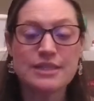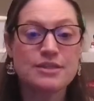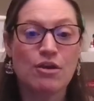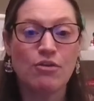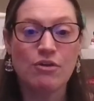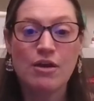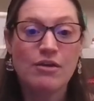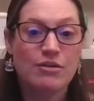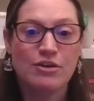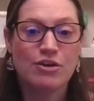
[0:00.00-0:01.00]
So
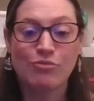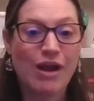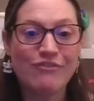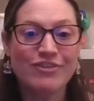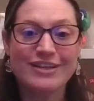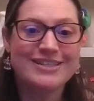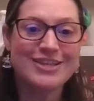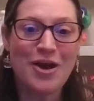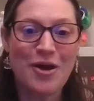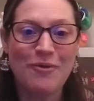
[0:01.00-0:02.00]
rightfully so.